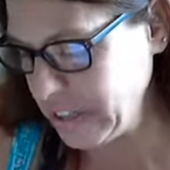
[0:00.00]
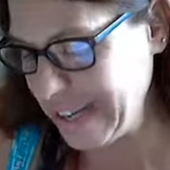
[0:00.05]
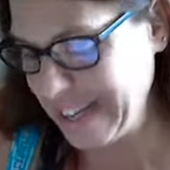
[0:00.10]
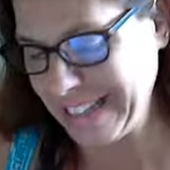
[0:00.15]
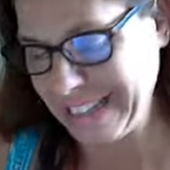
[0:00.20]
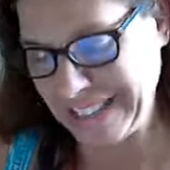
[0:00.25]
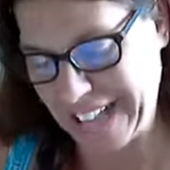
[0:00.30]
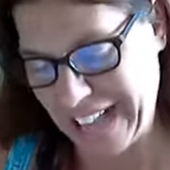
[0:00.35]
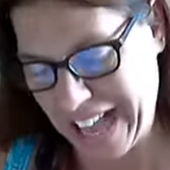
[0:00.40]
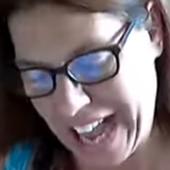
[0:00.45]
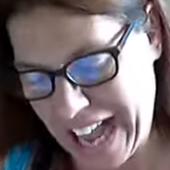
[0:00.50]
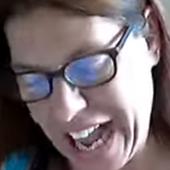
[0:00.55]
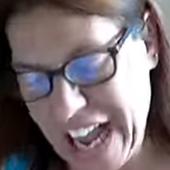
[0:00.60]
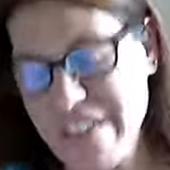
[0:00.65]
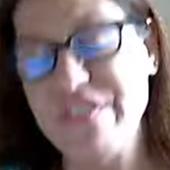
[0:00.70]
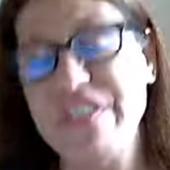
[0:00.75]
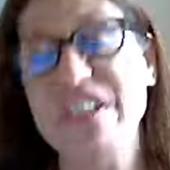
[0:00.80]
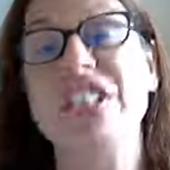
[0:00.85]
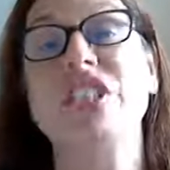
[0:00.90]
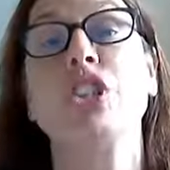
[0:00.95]
alive
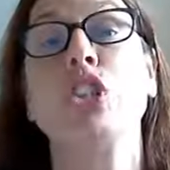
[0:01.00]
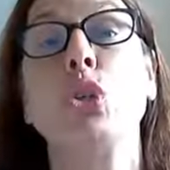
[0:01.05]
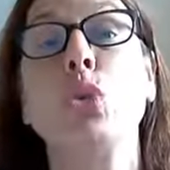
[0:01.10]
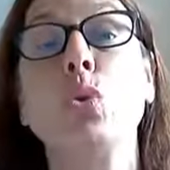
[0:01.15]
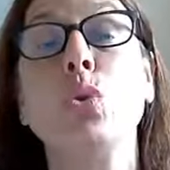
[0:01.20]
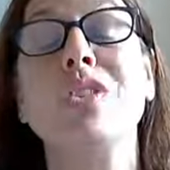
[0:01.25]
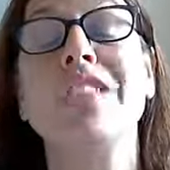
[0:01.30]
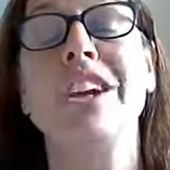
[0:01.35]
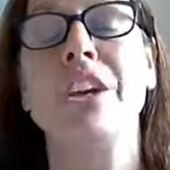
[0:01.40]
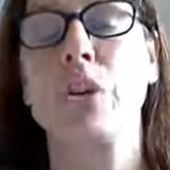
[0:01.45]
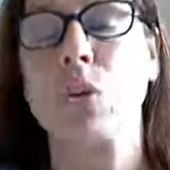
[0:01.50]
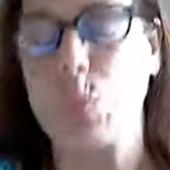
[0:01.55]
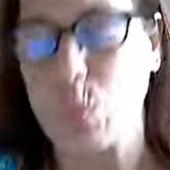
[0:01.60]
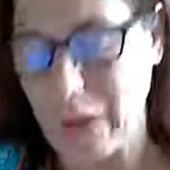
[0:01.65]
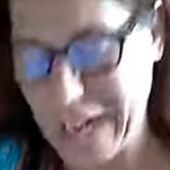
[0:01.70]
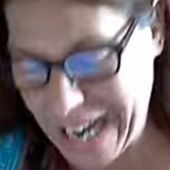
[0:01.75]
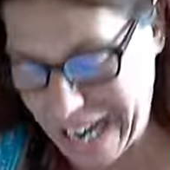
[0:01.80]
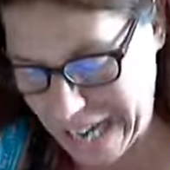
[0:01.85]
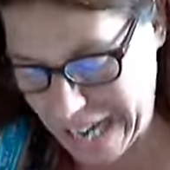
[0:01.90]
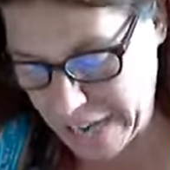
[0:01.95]
into the
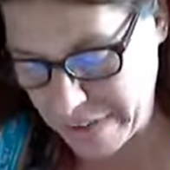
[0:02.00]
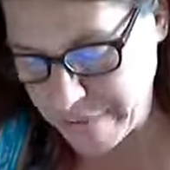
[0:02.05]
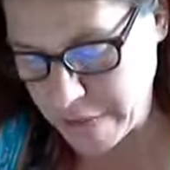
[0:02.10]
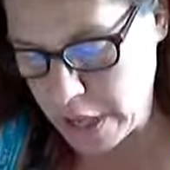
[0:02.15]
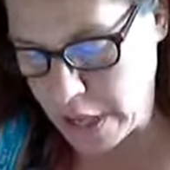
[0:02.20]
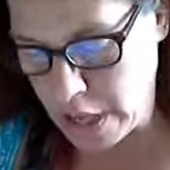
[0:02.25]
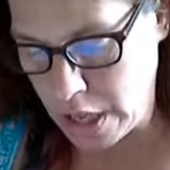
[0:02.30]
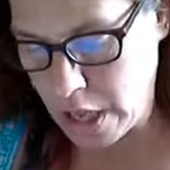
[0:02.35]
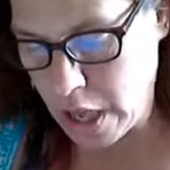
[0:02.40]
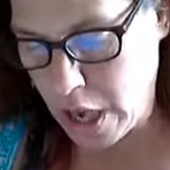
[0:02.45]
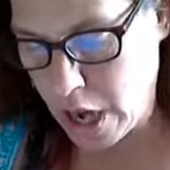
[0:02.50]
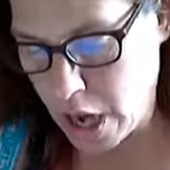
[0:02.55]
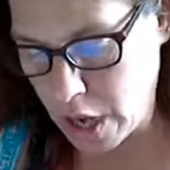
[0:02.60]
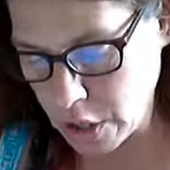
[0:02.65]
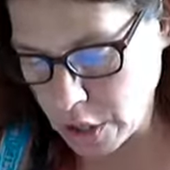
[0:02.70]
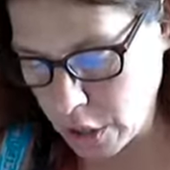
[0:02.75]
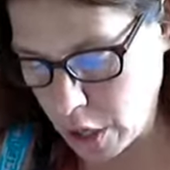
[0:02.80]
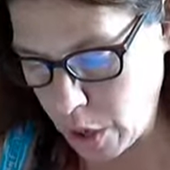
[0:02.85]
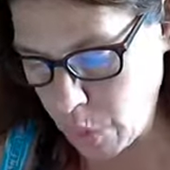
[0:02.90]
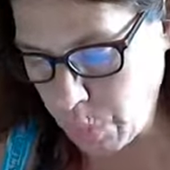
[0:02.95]
grave,
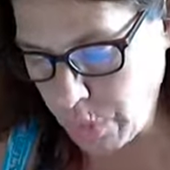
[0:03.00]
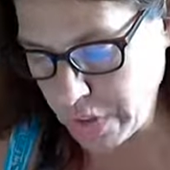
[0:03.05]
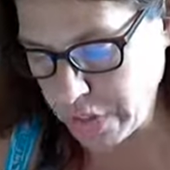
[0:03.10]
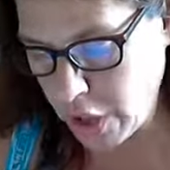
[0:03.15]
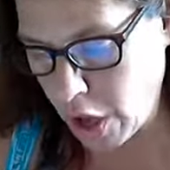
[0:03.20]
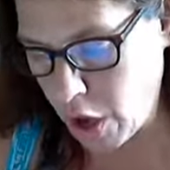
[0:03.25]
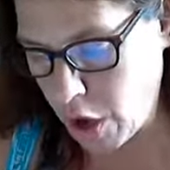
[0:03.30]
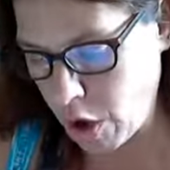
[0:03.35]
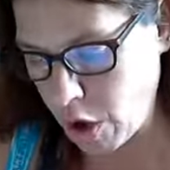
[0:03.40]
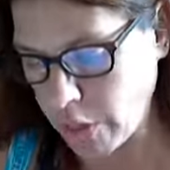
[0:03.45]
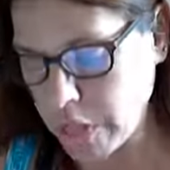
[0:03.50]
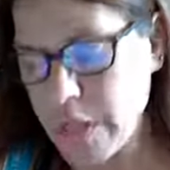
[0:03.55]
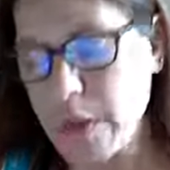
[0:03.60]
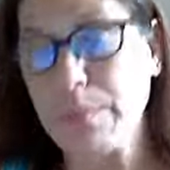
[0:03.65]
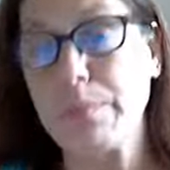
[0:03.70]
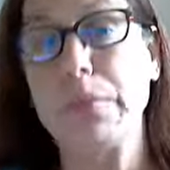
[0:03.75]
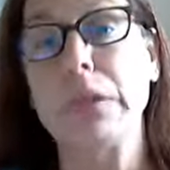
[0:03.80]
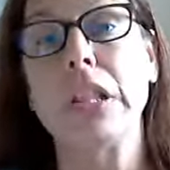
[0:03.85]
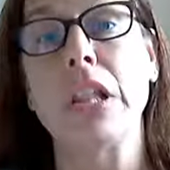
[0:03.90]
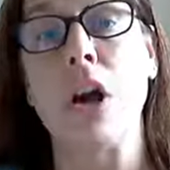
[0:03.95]
along with all their
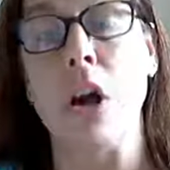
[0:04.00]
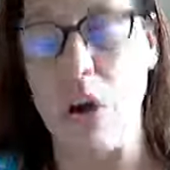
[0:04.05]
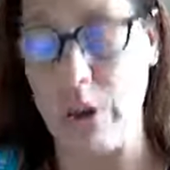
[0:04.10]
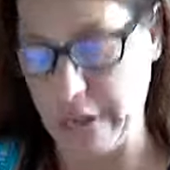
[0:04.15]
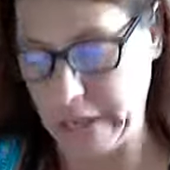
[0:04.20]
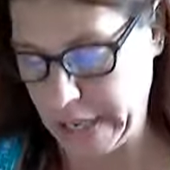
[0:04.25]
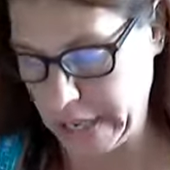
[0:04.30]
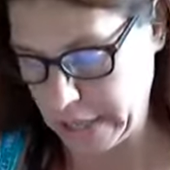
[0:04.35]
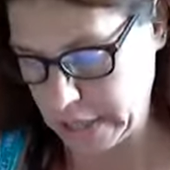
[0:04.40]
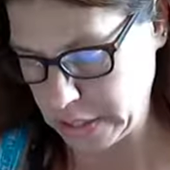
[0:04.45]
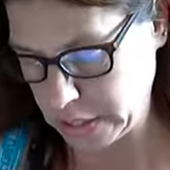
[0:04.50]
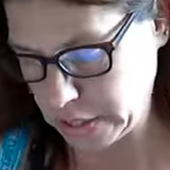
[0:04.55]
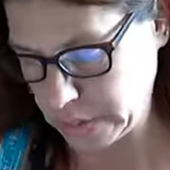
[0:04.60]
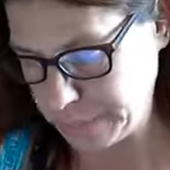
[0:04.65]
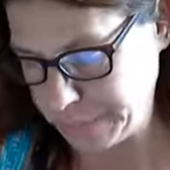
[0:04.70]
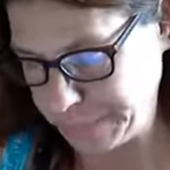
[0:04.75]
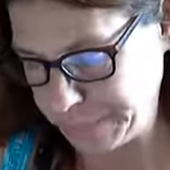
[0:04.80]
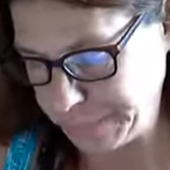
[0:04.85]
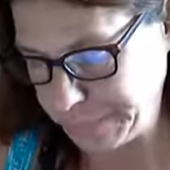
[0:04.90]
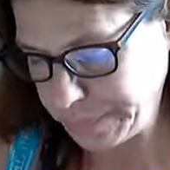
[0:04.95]
belongings.
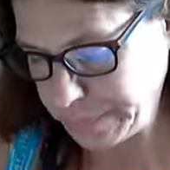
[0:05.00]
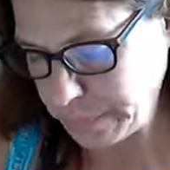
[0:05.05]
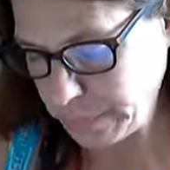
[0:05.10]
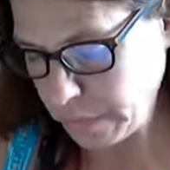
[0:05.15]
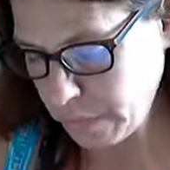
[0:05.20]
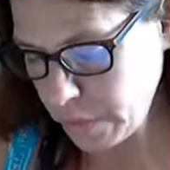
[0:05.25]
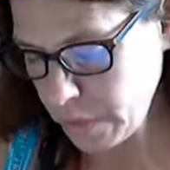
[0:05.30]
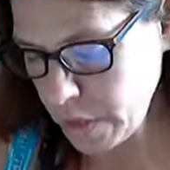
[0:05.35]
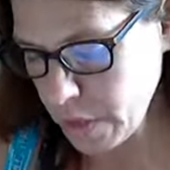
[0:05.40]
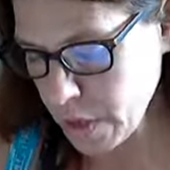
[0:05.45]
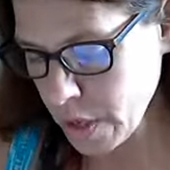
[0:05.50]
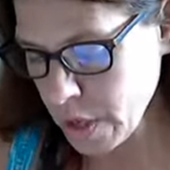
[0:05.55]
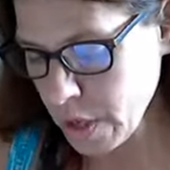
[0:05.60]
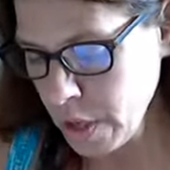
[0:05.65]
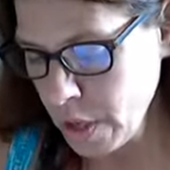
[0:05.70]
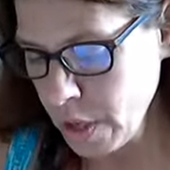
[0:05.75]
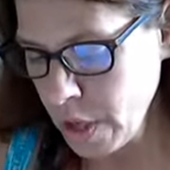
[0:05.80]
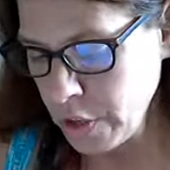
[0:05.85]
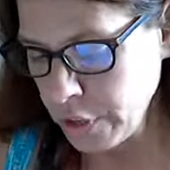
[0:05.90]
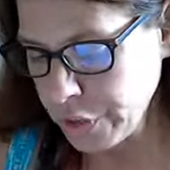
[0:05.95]

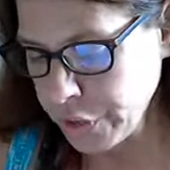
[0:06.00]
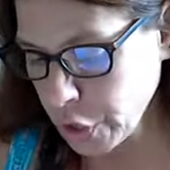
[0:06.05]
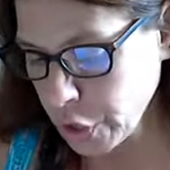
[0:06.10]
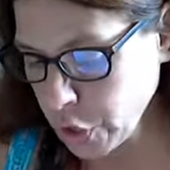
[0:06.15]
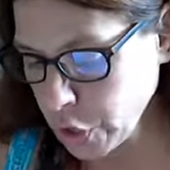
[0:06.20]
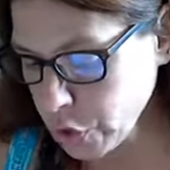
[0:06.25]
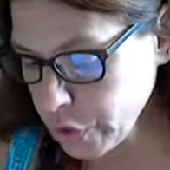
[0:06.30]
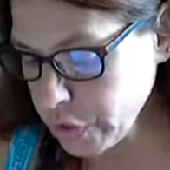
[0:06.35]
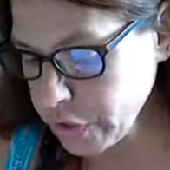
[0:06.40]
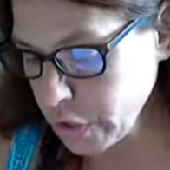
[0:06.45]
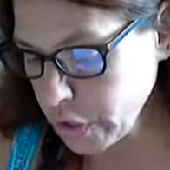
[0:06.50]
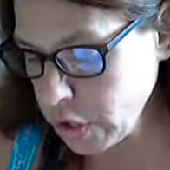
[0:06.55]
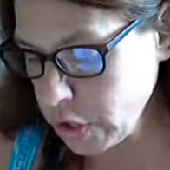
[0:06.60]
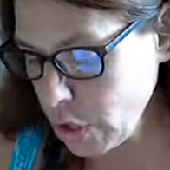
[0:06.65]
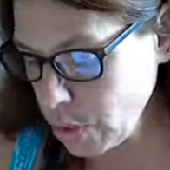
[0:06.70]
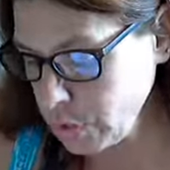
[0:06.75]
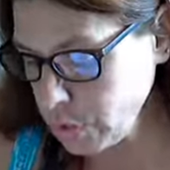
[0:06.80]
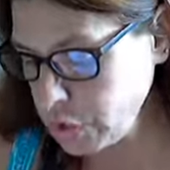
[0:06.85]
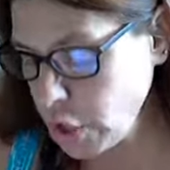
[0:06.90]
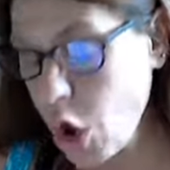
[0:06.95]
The earth
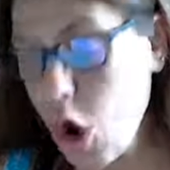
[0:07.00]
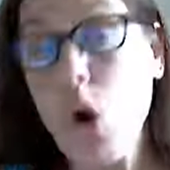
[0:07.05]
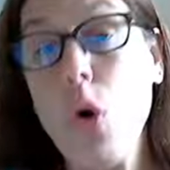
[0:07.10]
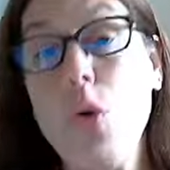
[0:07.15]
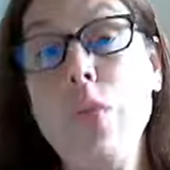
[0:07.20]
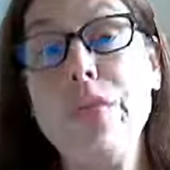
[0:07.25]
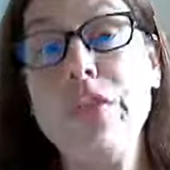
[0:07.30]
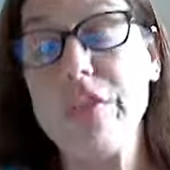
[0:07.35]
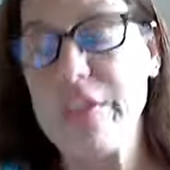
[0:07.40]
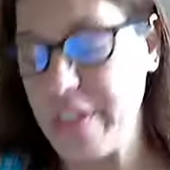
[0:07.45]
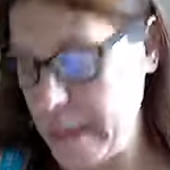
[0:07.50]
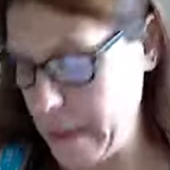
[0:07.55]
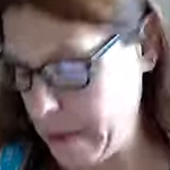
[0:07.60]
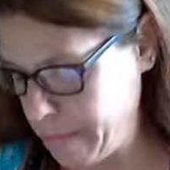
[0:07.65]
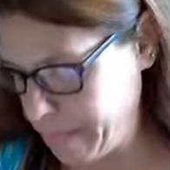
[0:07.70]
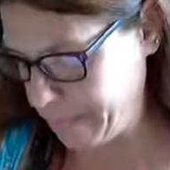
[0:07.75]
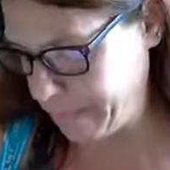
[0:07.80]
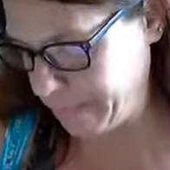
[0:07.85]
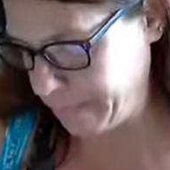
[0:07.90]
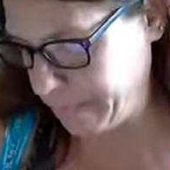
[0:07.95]
closed over
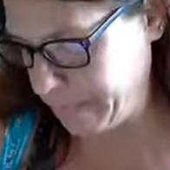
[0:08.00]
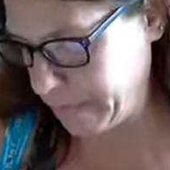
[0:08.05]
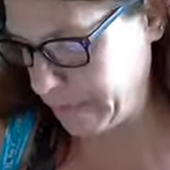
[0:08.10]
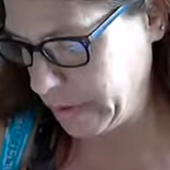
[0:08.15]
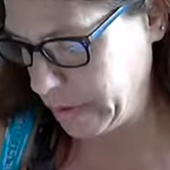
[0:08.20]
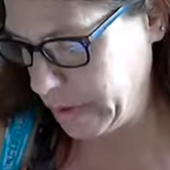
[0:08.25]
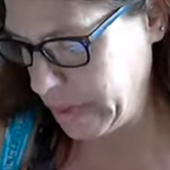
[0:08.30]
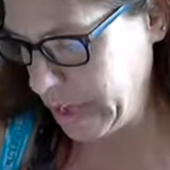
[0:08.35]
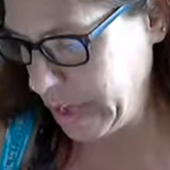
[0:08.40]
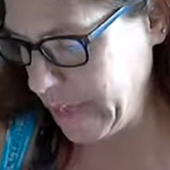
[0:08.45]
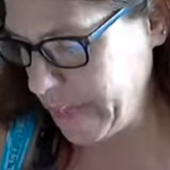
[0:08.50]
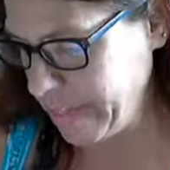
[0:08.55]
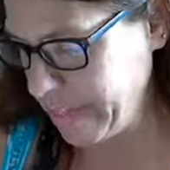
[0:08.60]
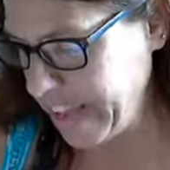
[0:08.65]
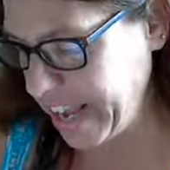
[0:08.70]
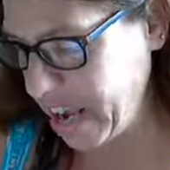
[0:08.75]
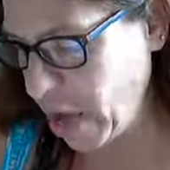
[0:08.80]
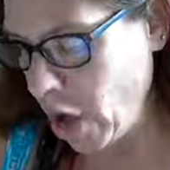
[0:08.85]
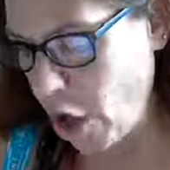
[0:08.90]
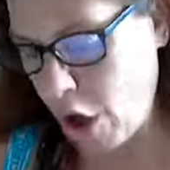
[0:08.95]
them, and
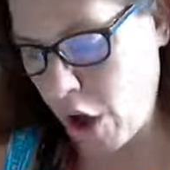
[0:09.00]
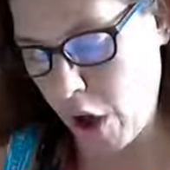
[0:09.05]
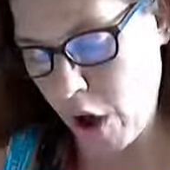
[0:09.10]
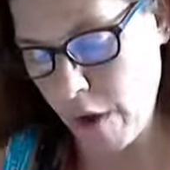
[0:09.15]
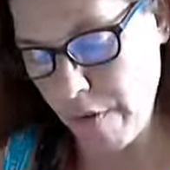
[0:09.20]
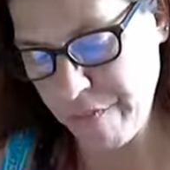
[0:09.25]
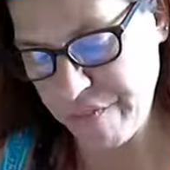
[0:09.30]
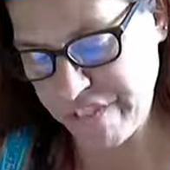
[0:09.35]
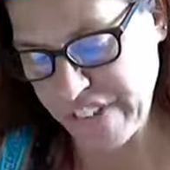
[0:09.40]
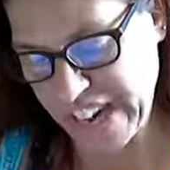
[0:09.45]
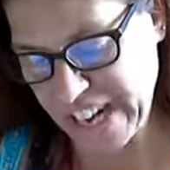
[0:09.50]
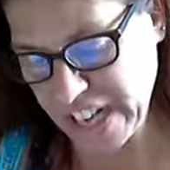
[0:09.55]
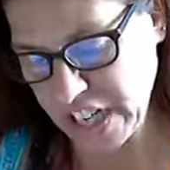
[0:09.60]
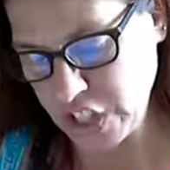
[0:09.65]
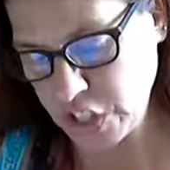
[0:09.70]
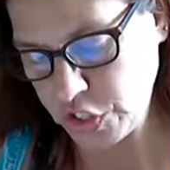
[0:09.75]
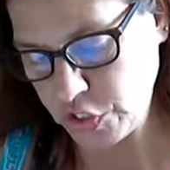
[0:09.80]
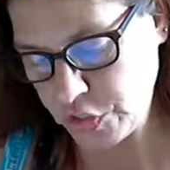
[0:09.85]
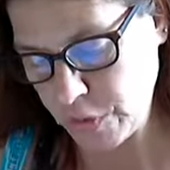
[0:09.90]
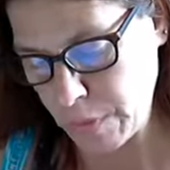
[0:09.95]
they all
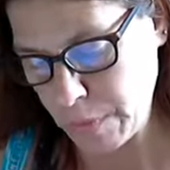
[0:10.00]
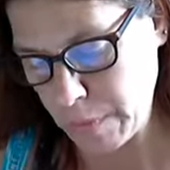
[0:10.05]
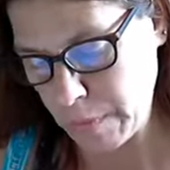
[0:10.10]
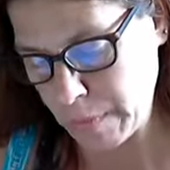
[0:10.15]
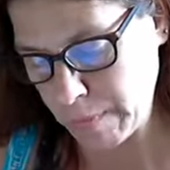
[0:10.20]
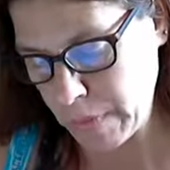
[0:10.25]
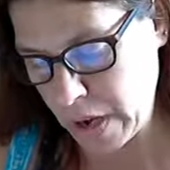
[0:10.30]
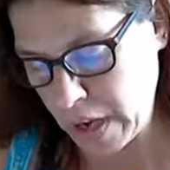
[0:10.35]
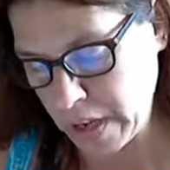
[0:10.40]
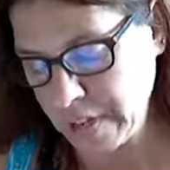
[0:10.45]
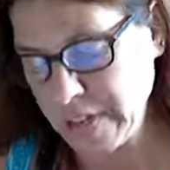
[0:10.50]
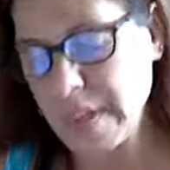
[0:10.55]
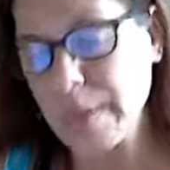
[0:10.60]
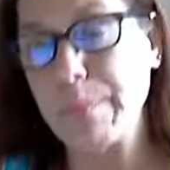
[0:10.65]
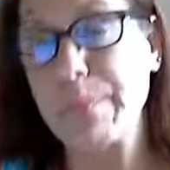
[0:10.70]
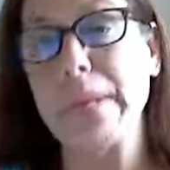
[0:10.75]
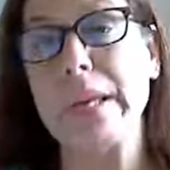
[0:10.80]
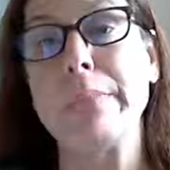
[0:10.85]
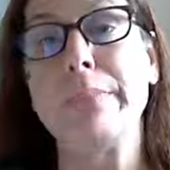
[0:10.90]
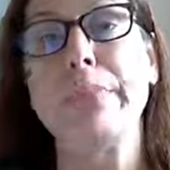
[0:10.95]
vanished from among the
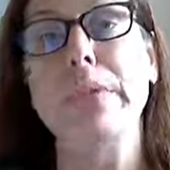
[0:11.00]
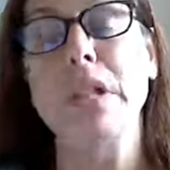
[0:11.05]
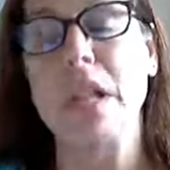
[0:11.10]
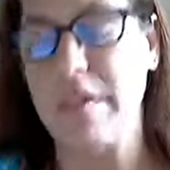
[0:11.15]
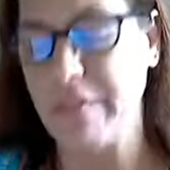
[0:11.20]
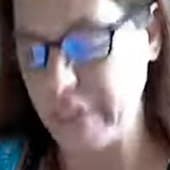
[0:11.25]
people of